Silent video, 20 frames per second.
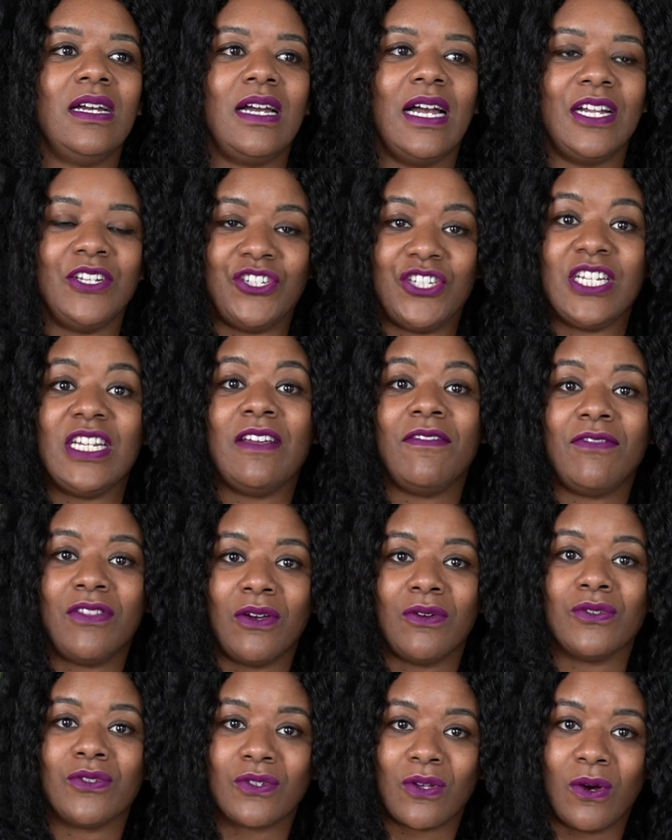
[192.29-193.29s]
achieve
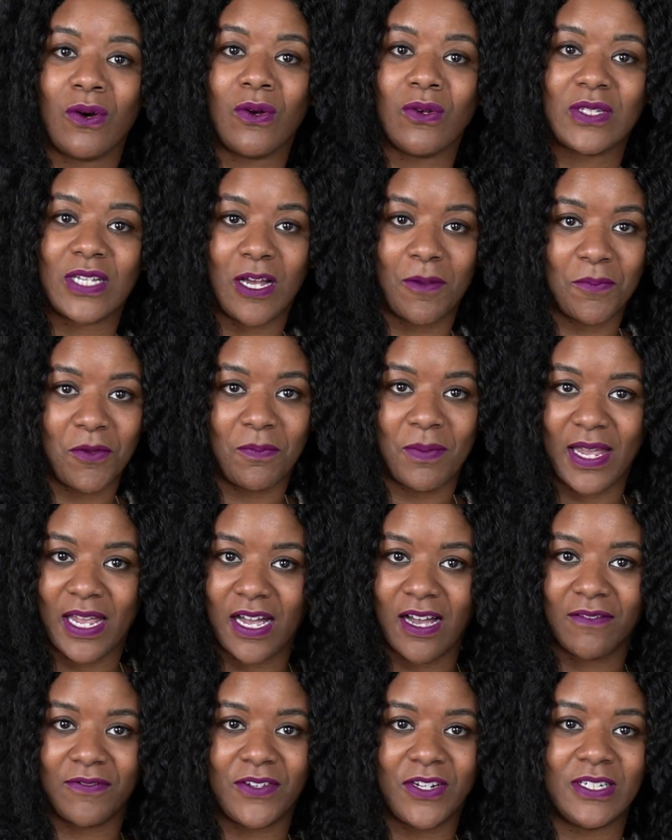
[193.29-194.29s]
those goals, help you pay
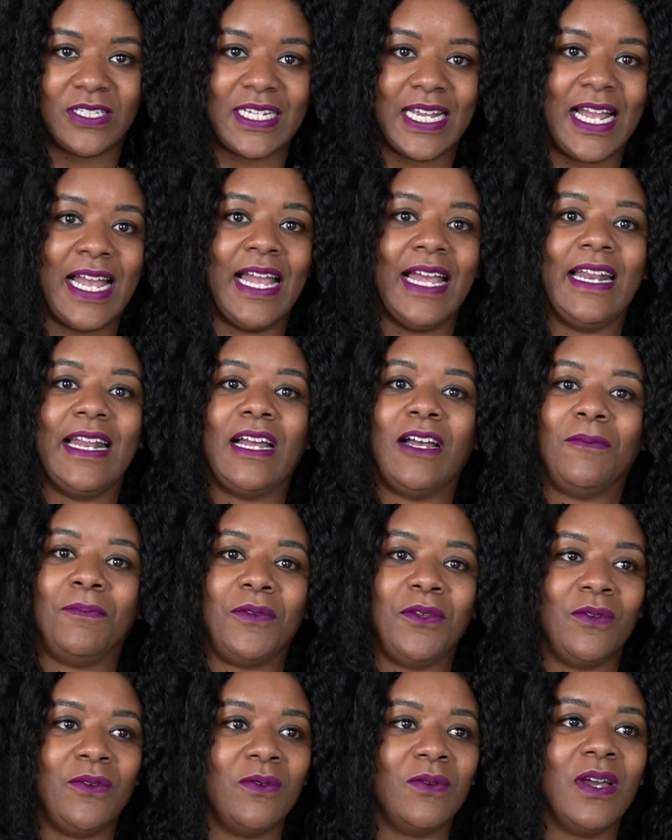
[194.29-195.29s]
off your debt,
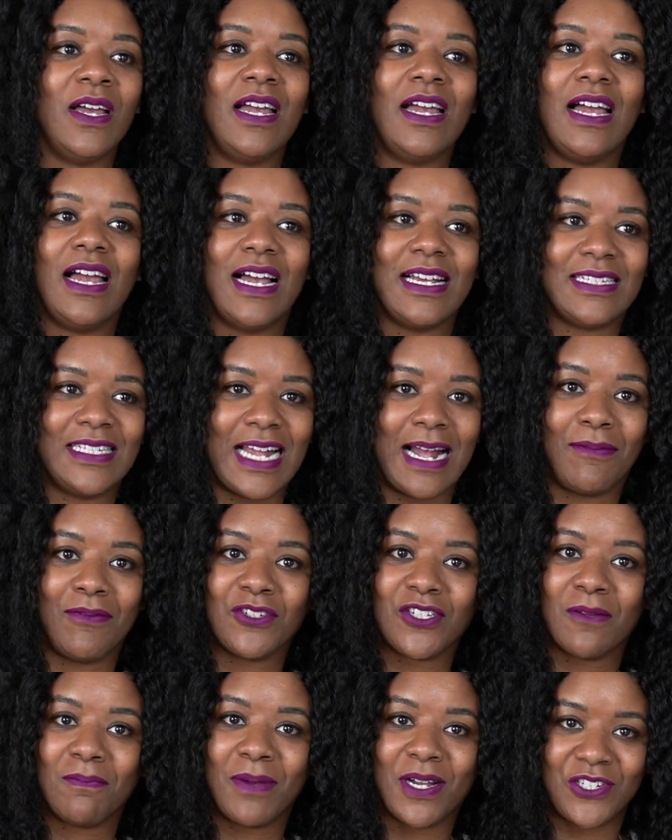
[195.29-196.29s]
help you
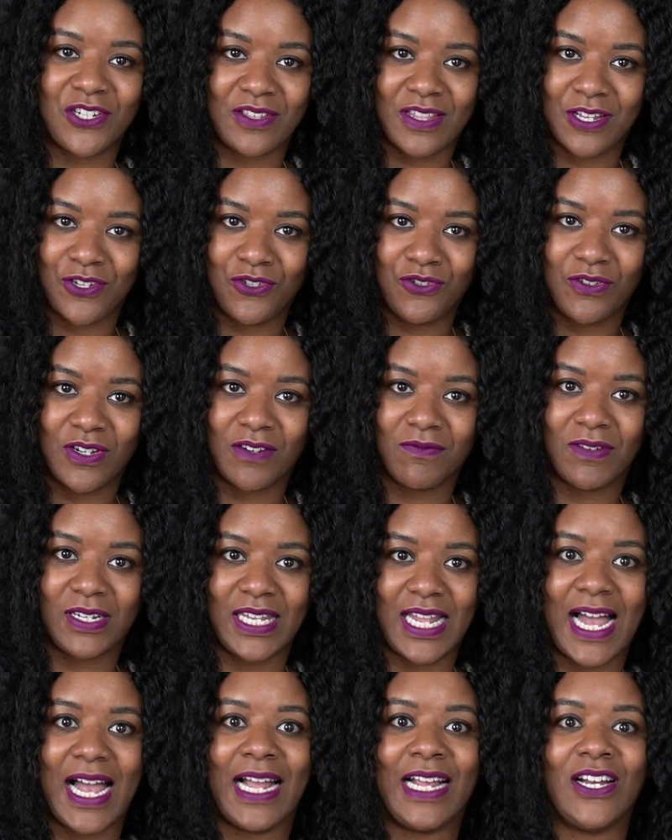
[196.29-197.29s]
establish a budget that you can
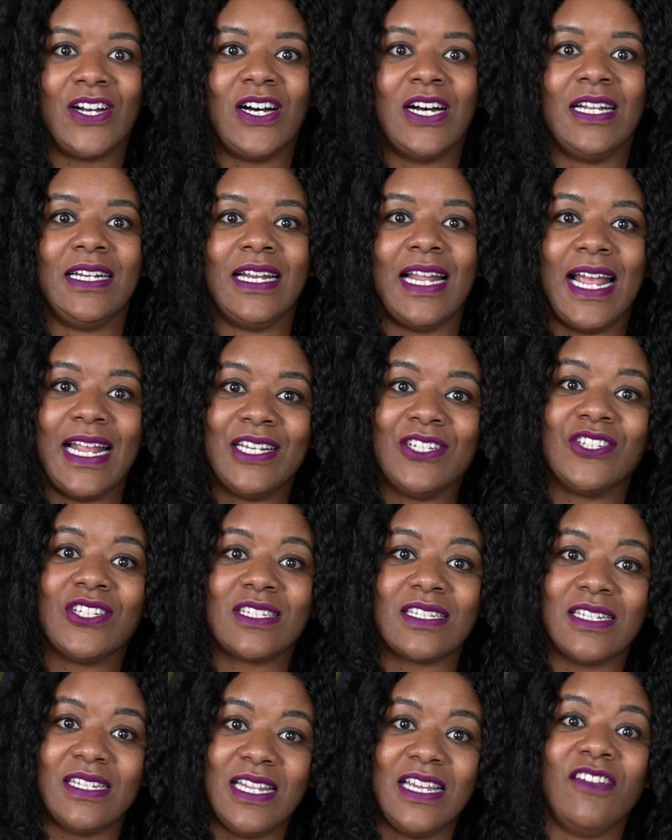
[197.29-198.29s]
rely on and
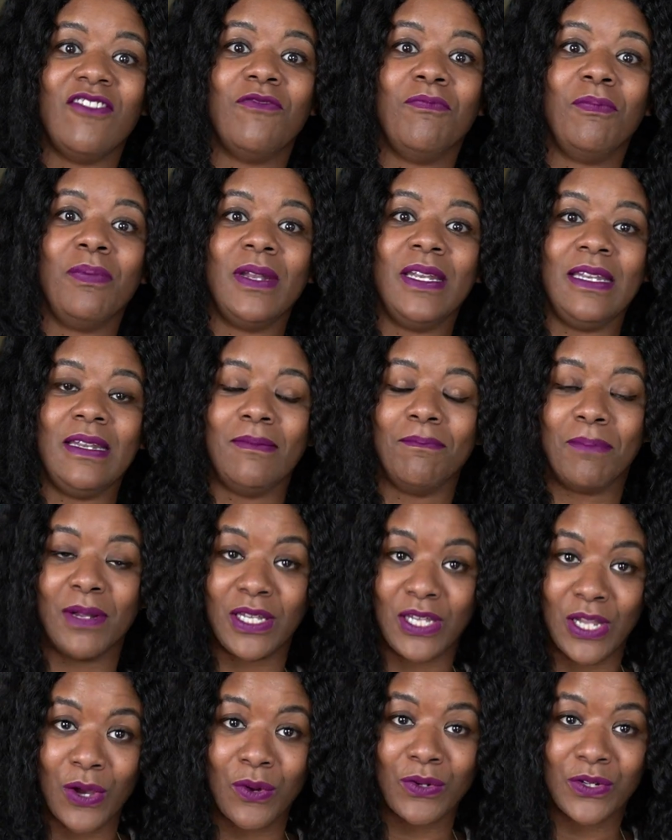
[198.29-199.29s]
just live
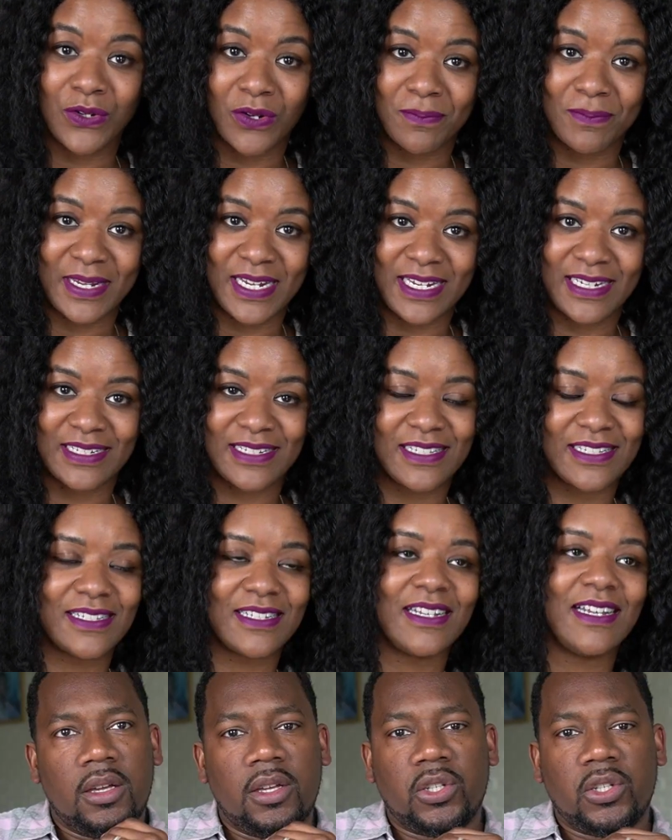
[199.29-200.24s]
below your means.